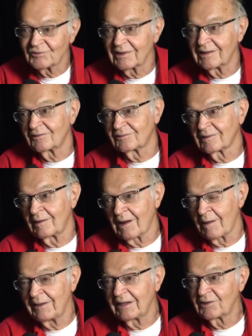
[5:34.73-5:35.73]
States for
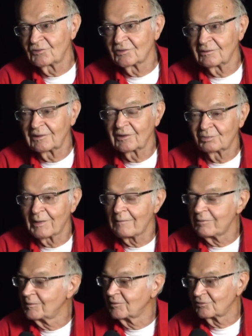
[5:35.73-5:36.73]
the United this, States this
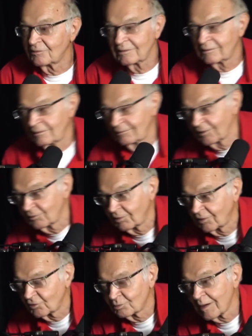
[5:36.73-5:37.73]
problem is
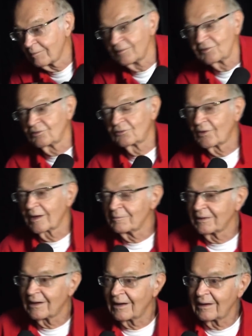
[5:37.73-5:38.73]
this problem is incredibly
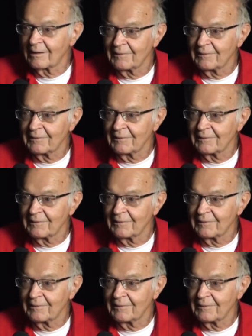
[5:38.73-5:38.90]
hard.